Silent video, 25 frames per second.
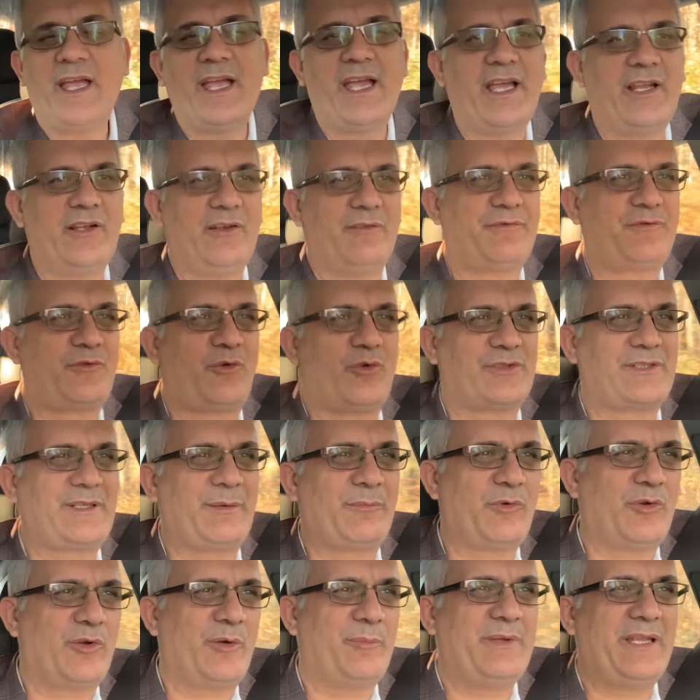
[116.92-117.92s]
And of course,
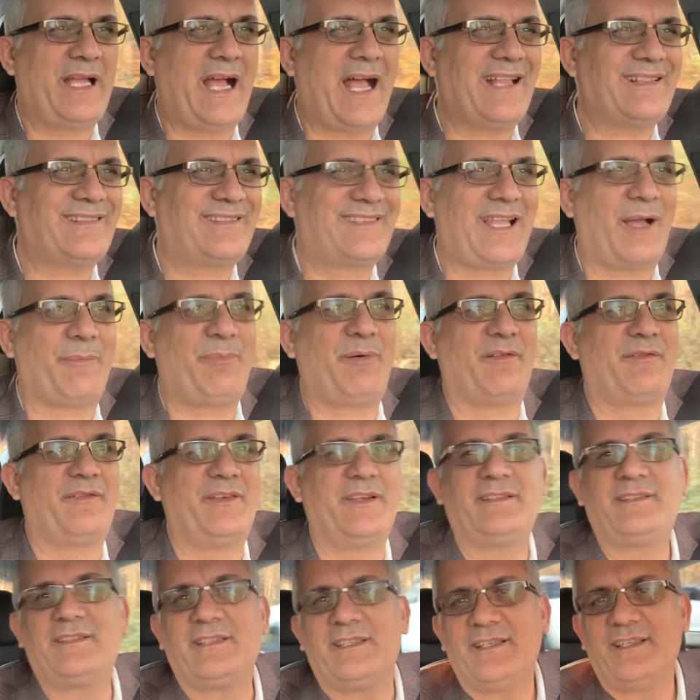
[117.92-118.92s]
I'm going to be on top of
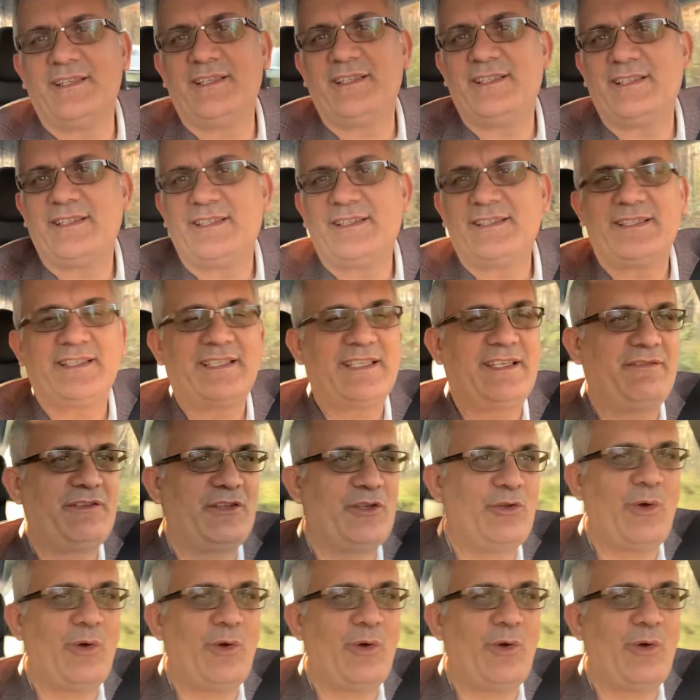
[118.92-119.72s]
it, giving